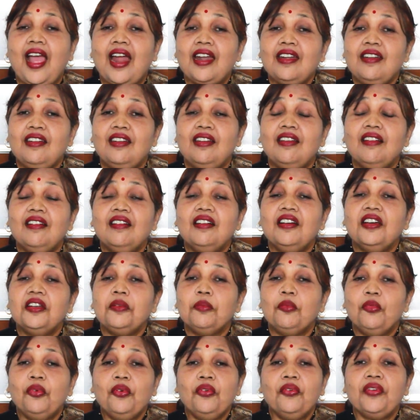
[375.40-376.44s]
and
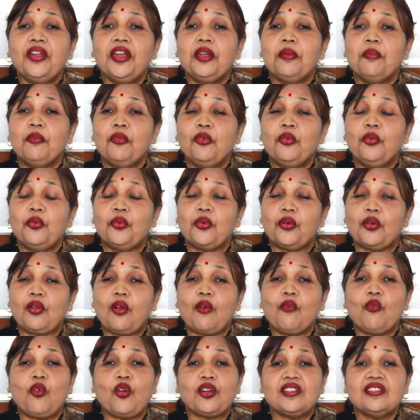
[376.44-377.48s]
learn more and more
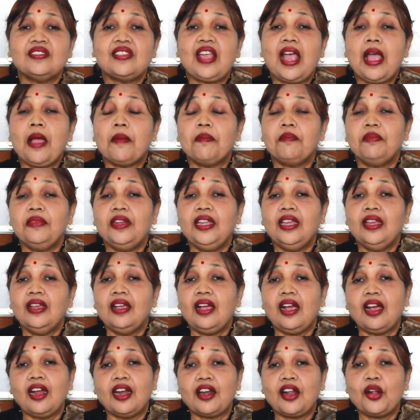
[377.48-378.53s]
of what is happening
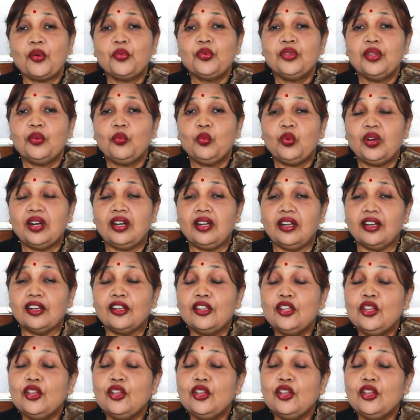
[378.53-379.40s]
around the world.